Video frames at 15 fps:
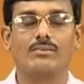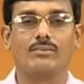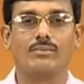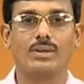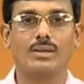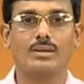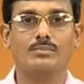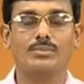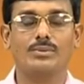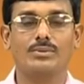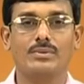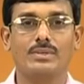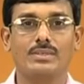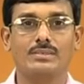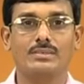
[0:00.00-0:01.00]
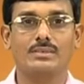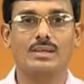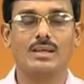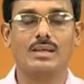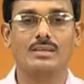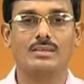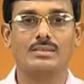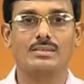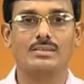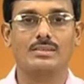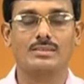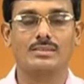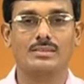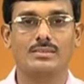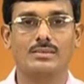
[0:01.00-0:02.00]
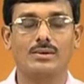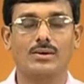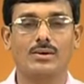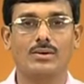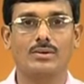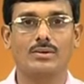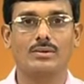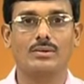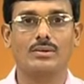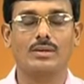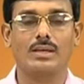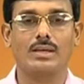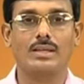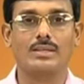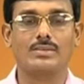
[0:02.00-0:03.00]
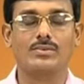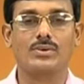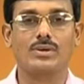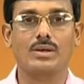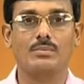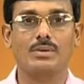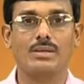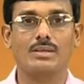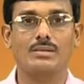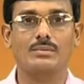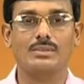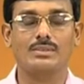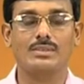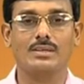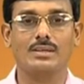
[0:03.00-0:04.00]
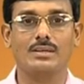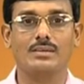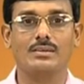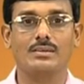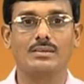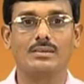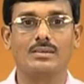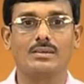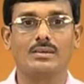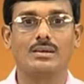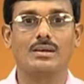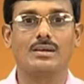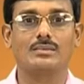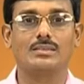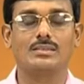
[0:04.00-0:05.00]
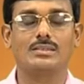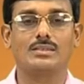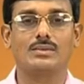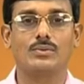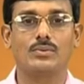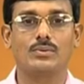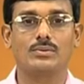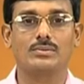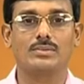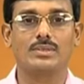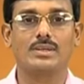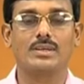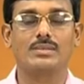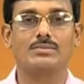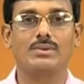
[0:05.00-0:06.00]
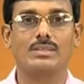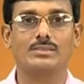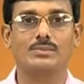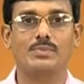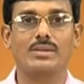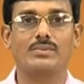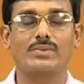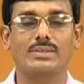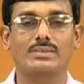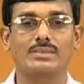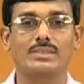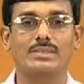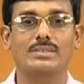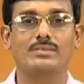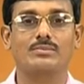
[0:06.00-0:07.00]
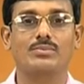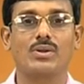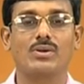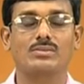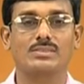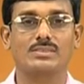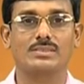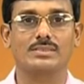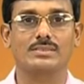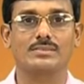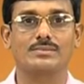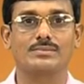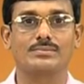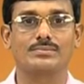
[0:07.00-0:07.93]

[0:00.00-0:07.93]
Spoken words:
Welcome to this another session on electrochemical machining under the course Advanced Manufacturing Processes.